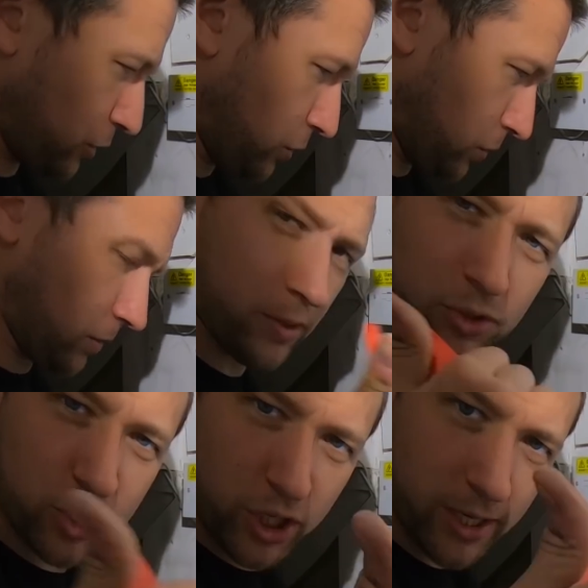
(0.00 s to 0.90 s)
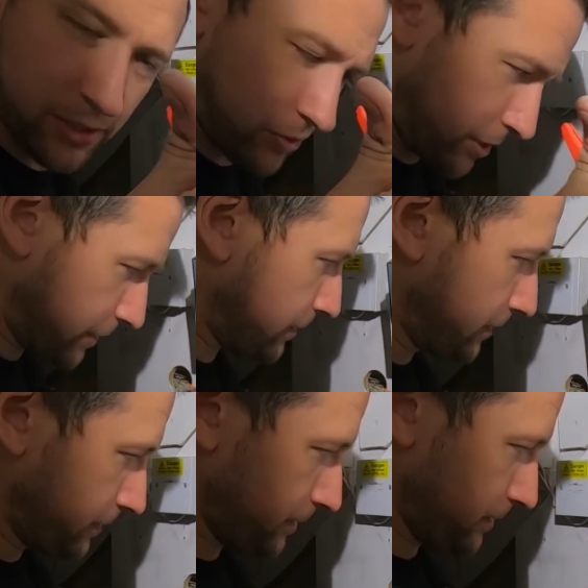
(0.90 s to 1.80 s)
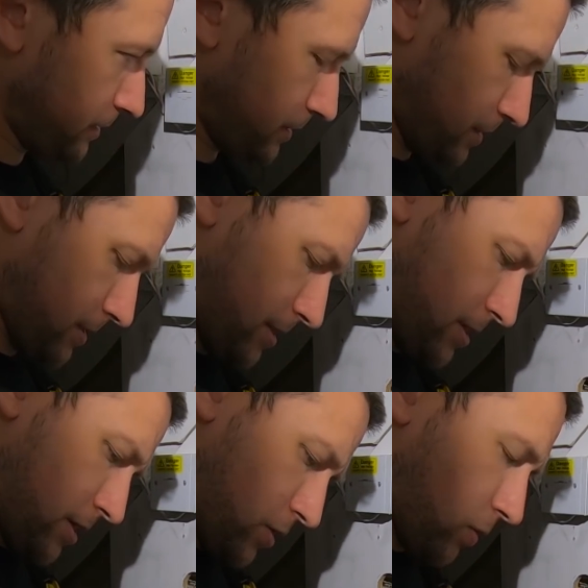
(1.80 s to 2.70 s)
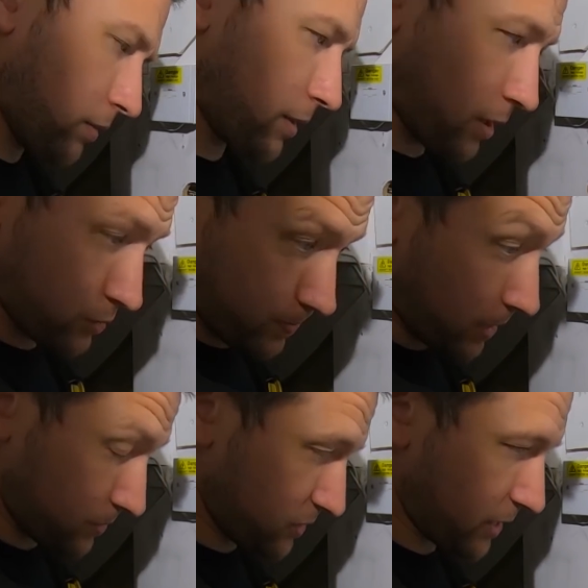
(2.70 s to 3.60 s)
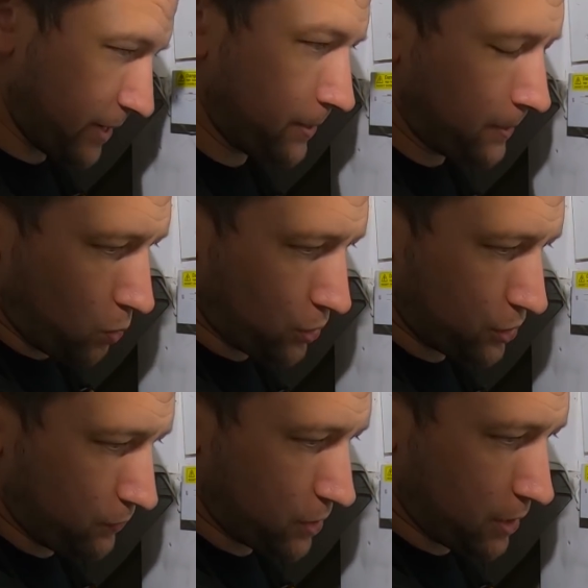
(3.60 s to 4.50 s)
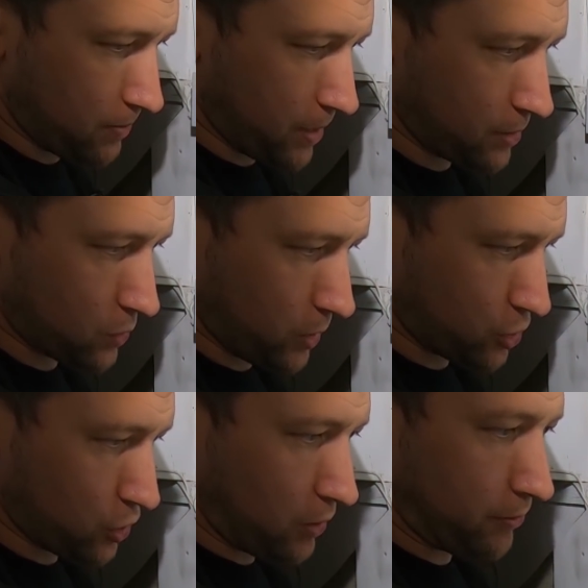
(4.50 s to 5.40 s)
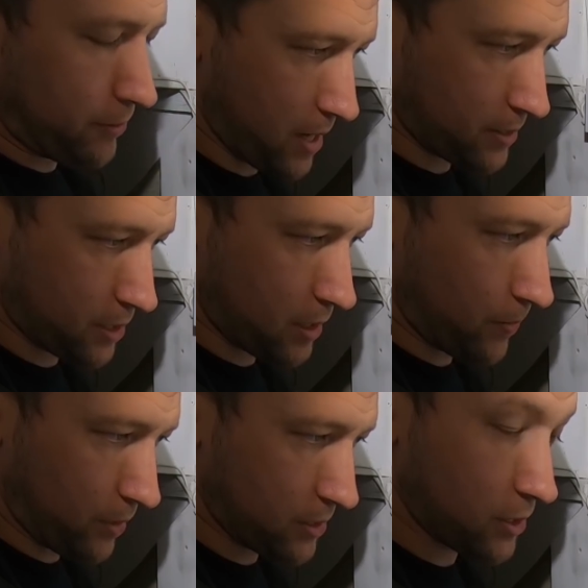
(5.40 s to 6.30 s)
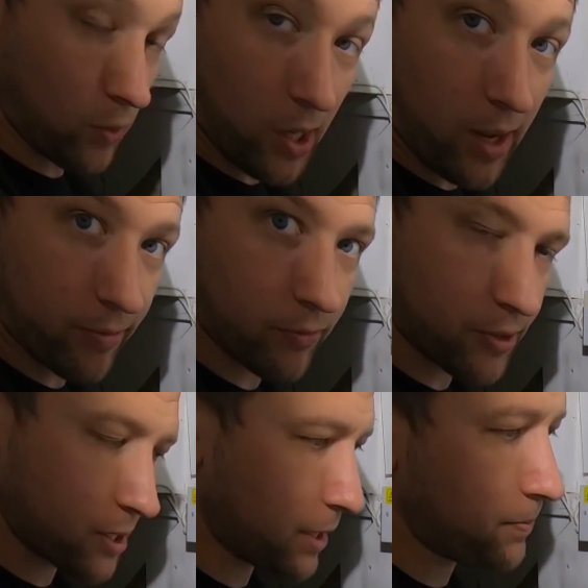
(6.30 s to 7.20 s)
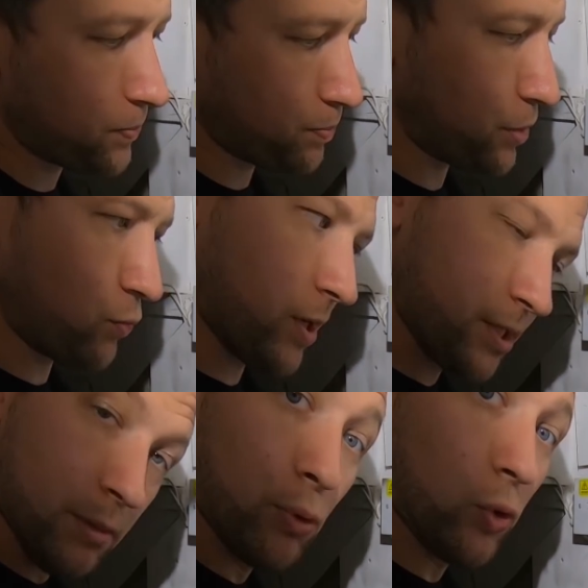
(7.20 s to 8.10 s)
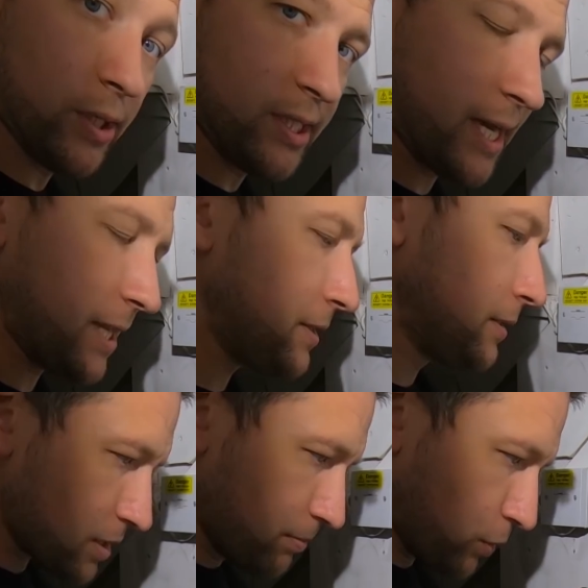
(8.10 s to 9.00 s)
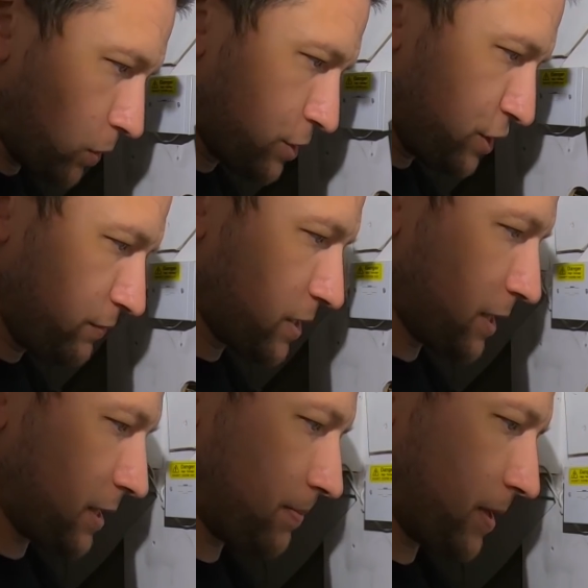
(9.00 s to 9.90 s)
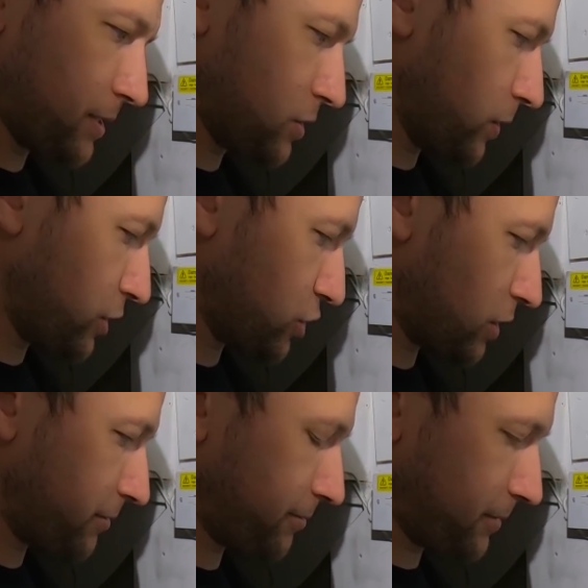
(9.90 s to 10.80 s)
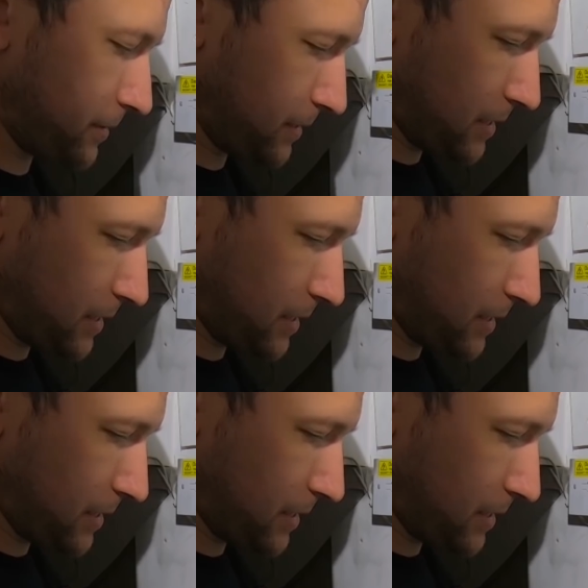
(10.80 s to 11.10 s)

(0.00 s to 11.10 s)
cool, cheers Ryan. One thing I was about to say, once you've turned the main switch off, that terminal is still live obviously, but the rest of the board is dead. But once you've turned that main switch off,